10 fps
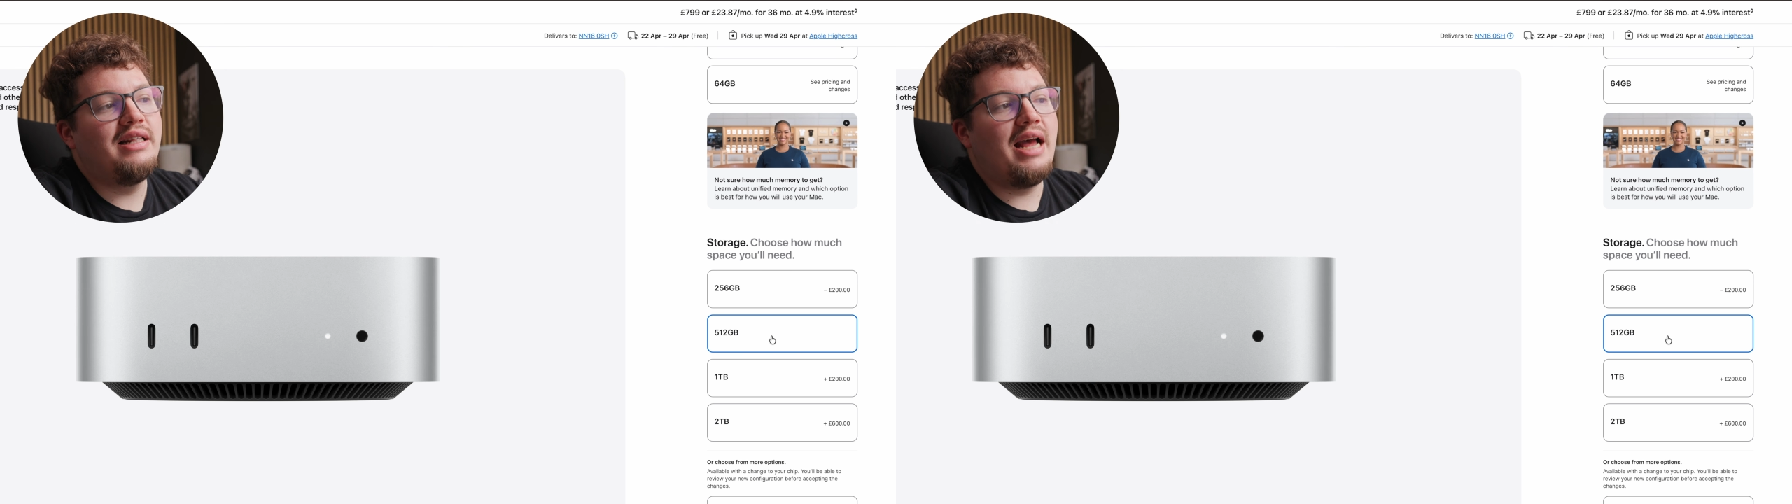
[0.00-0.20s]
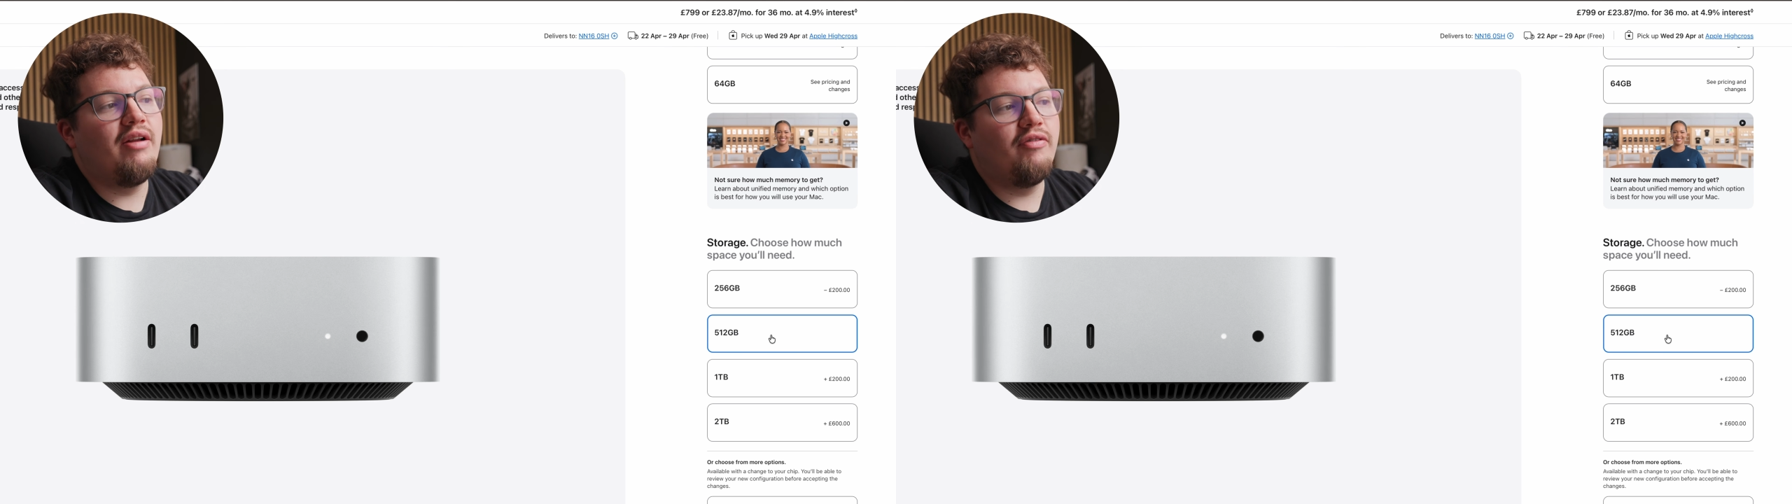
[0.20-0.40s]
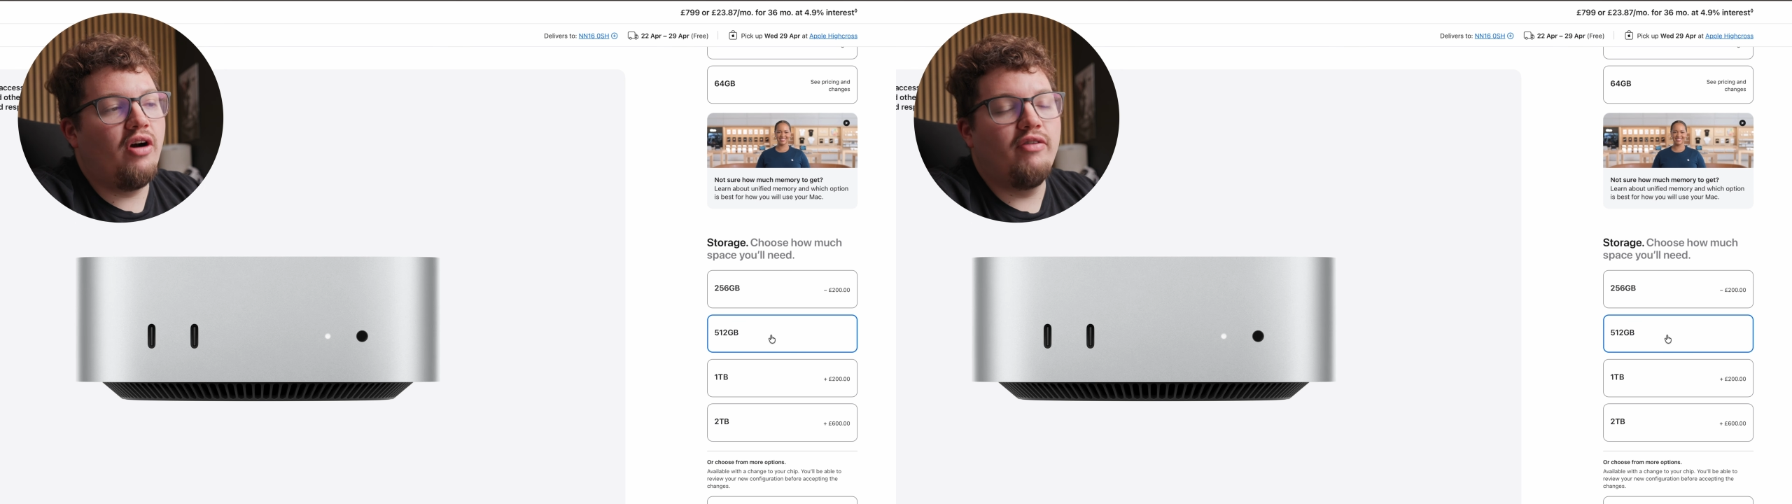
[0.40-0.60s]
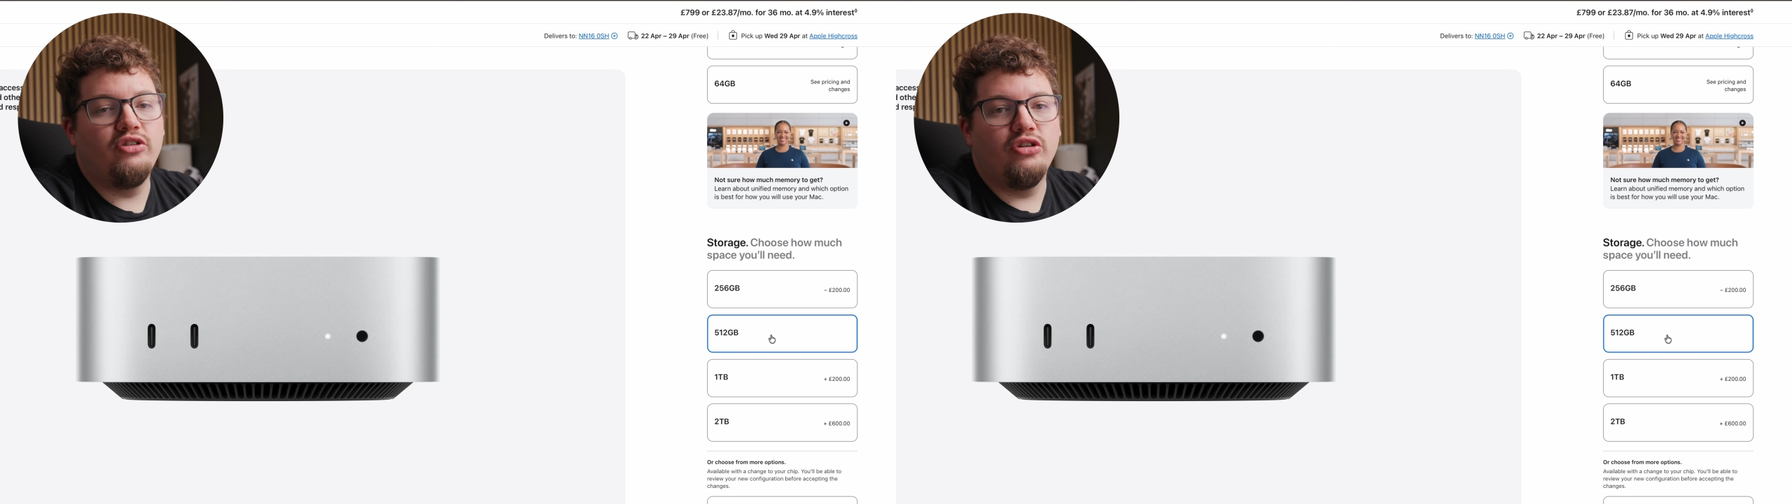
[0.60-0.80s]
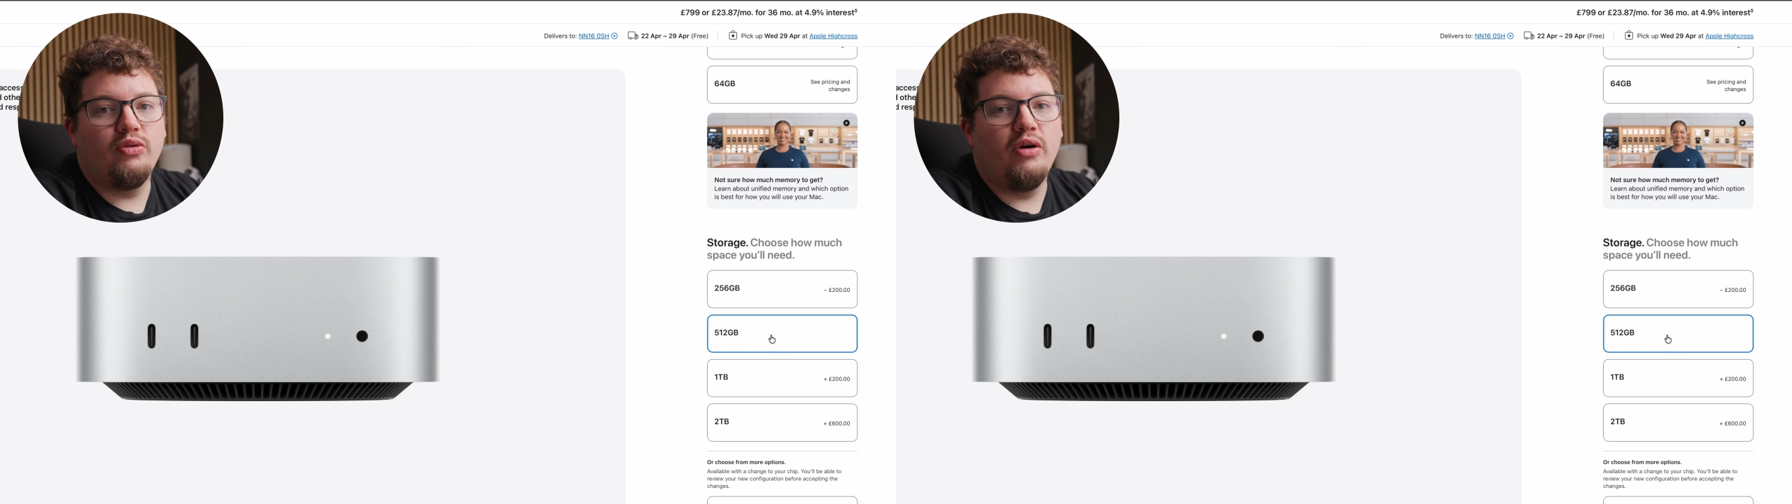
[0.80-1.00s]
than
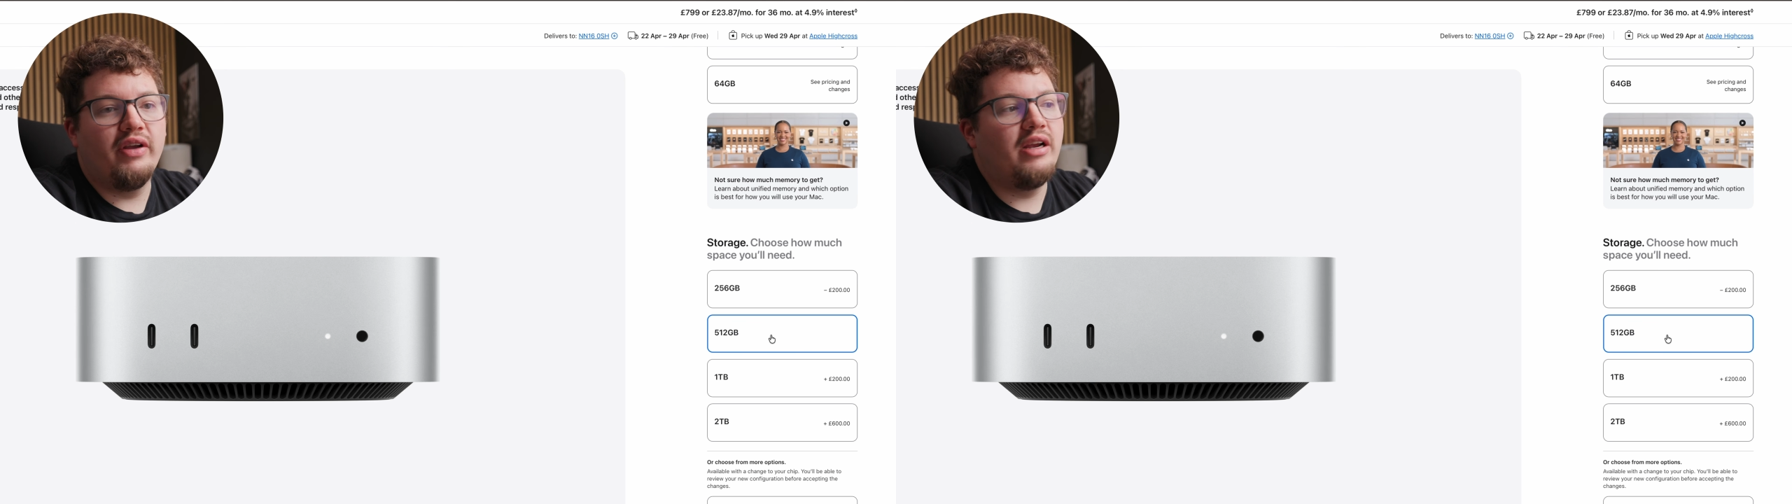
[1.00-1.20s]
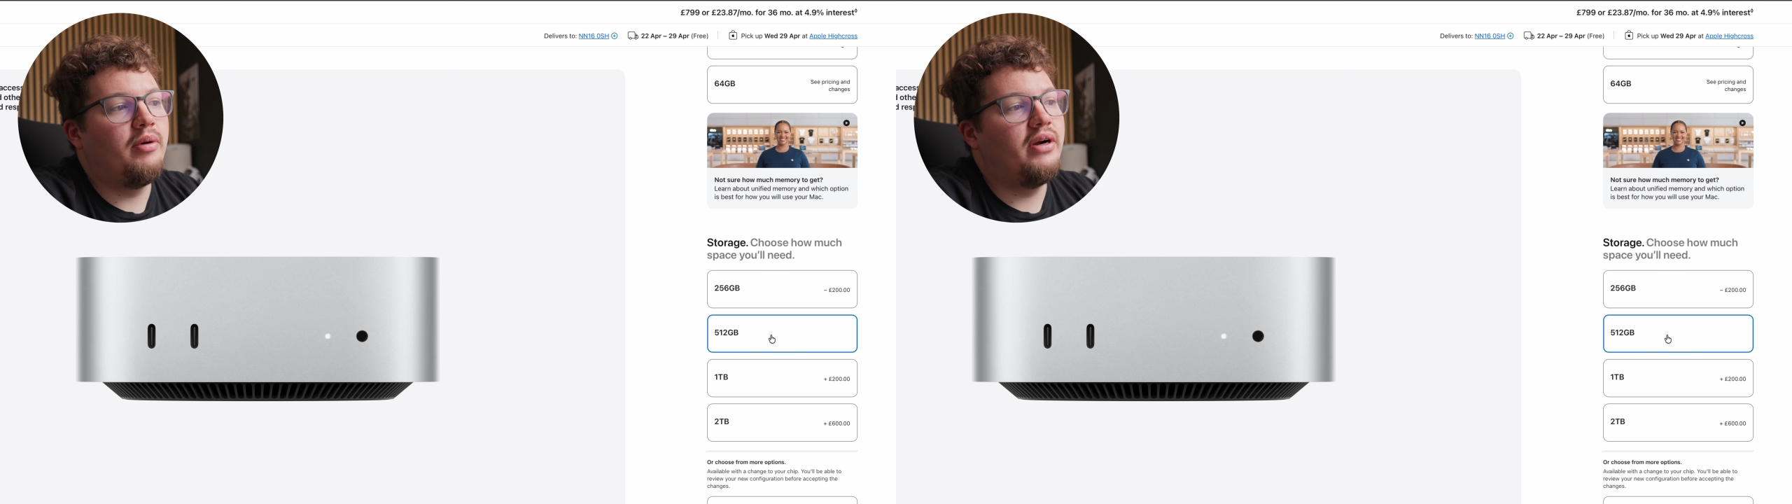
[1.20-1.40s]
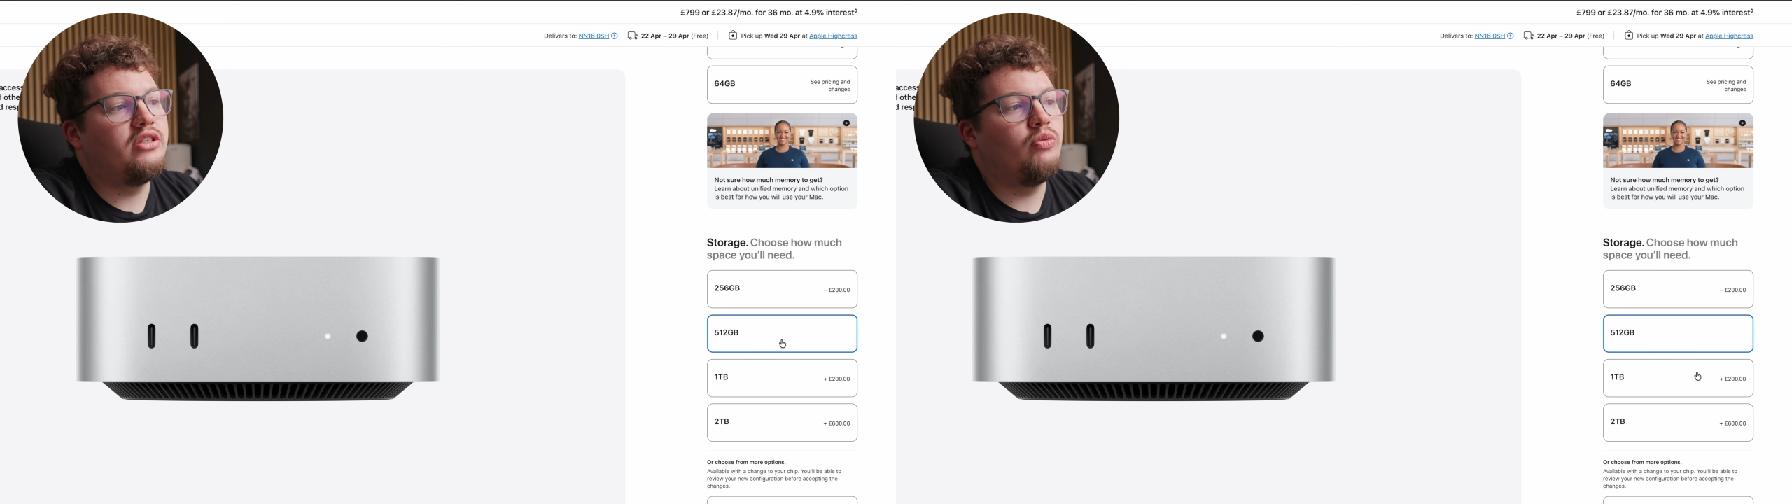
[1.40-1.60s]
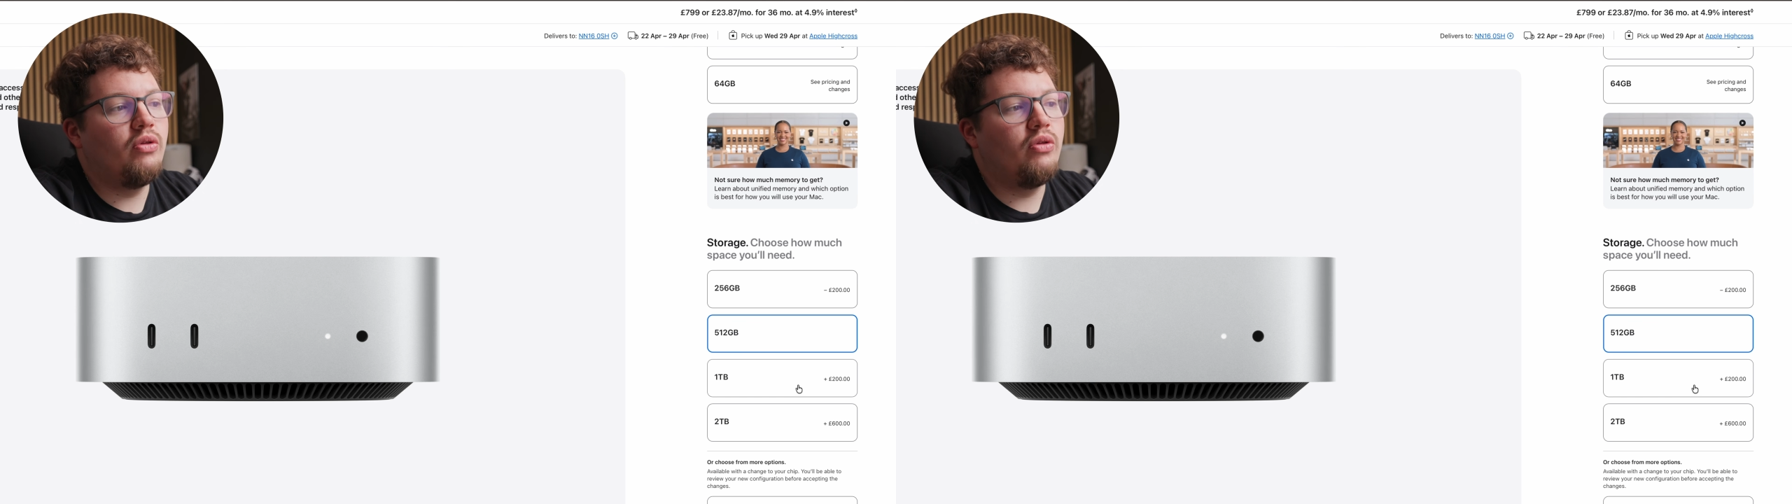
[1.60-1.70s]
512 gigabytes.